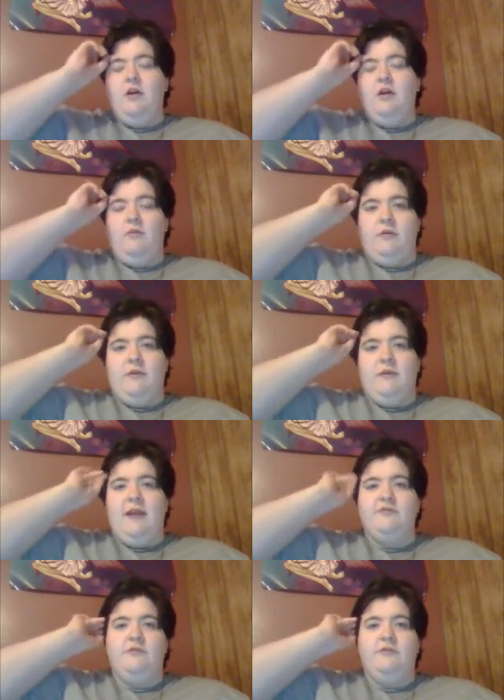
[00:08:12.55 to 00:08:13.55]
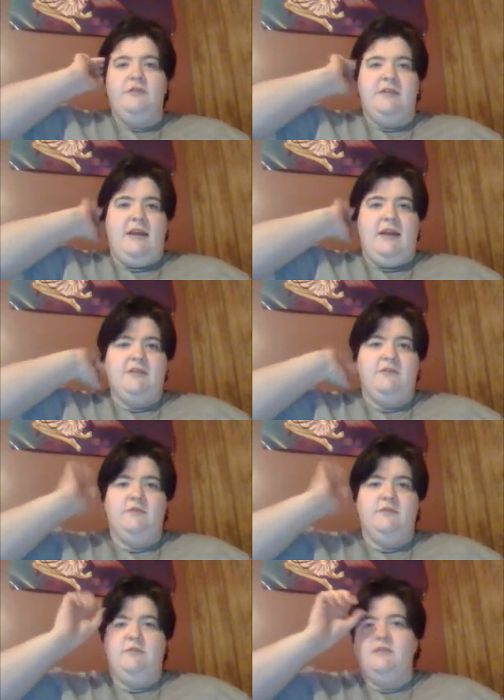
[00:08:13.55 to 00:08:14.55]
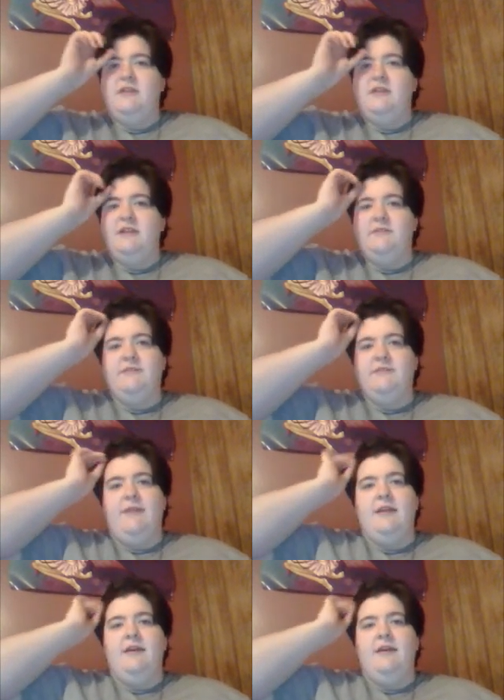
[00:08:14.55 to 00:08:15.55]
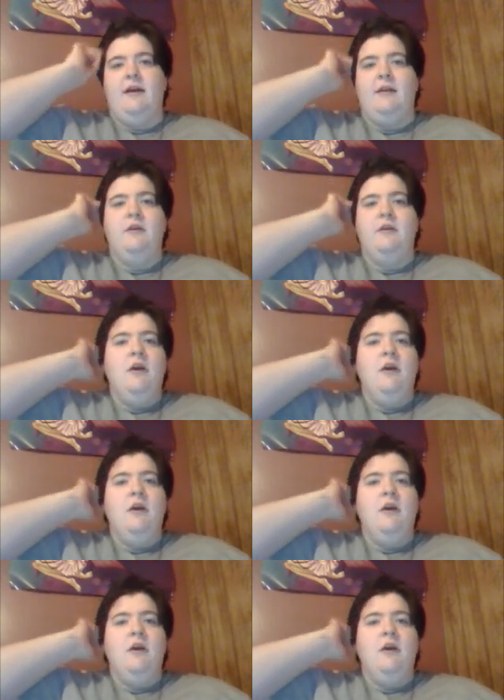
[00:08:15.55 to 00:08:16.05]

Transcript: where natural disasters or disasters of any kind